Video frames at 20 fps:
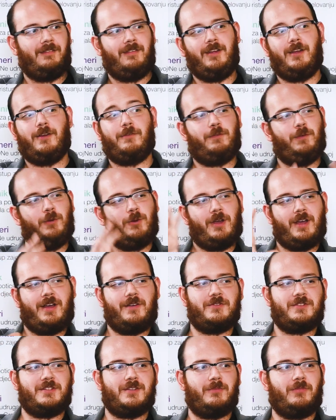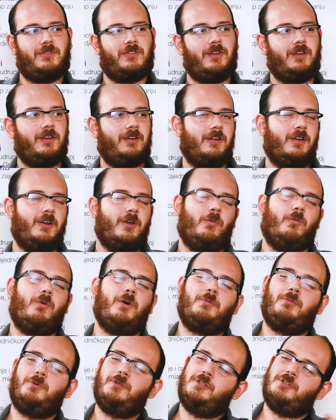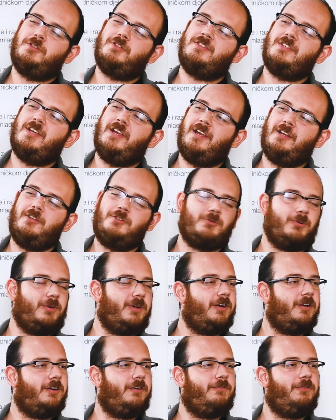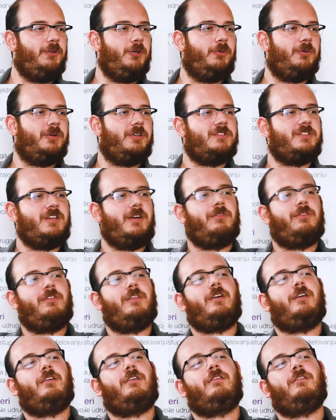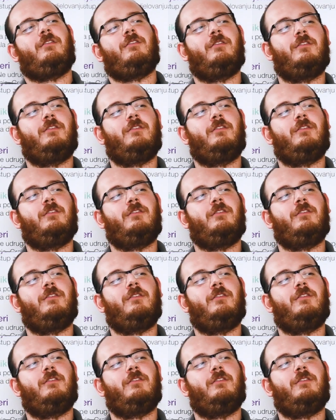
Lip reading: if you have something, what would you say to our viewers out there?